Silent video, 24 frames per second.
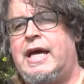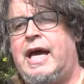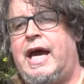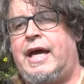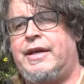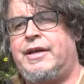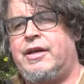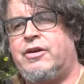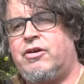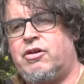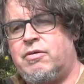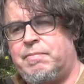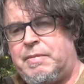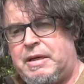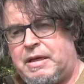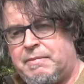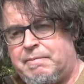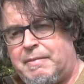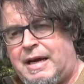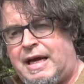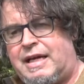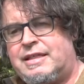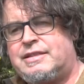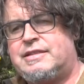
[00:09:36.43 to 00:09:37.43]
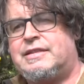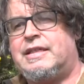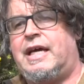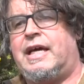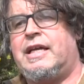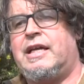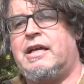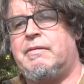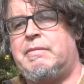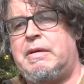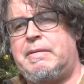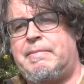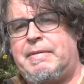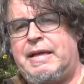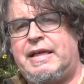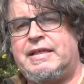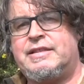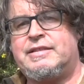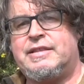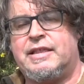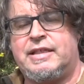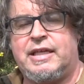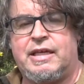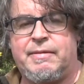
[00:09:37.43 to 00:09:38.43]
and then there'll be the mass and they'll be
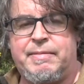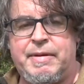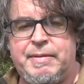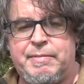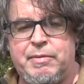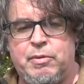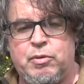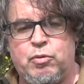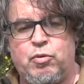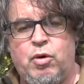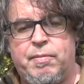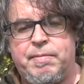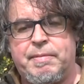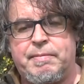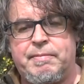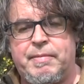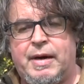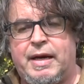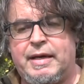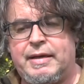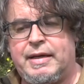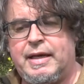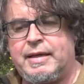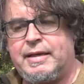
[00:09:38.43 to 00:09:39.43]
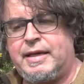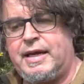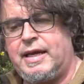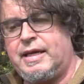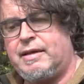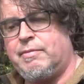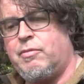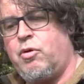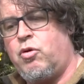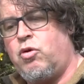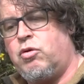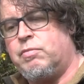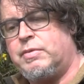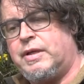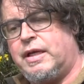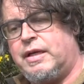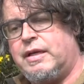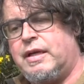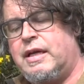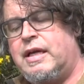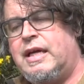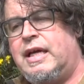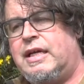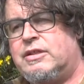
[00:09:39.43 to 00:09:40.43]
blessed, and then people will go up and take them home
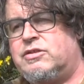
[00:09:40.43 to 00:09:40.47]
then.